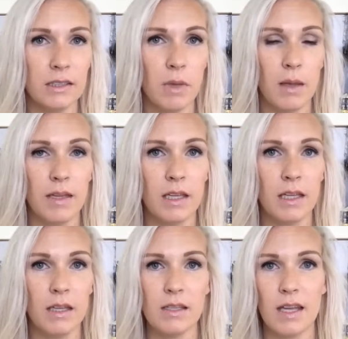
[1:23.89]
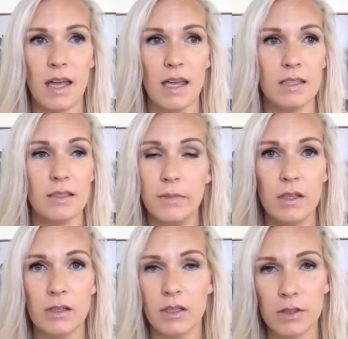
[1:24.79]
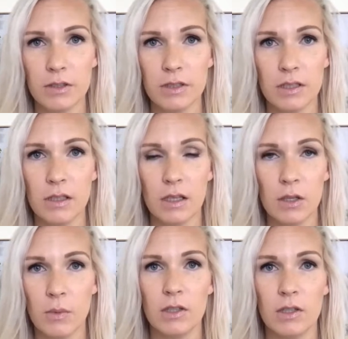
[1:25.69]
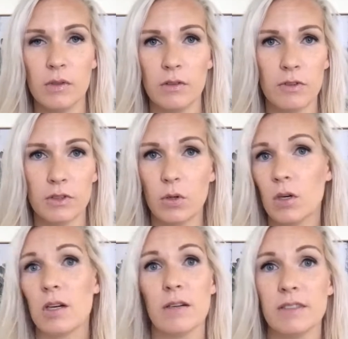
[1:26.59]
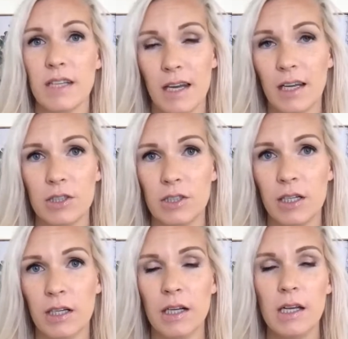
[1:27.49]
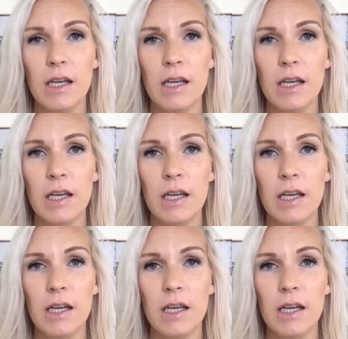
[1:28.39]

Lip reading: maybe say it's $1 million that you want to do in the first quarter of, say, next year.